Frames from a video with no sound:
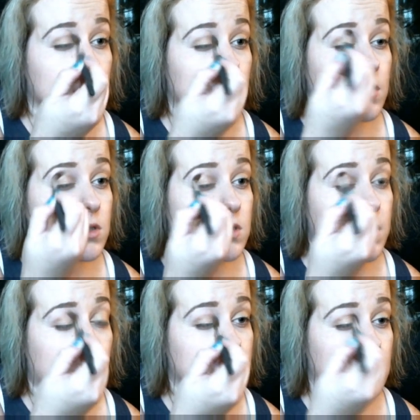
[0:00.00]
It just
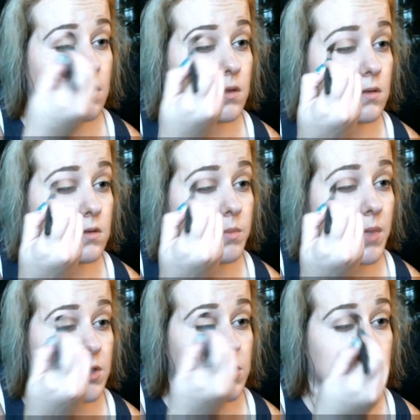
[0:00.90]
adds a little
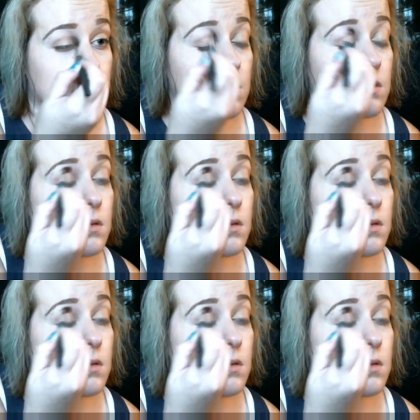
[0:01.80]
dimension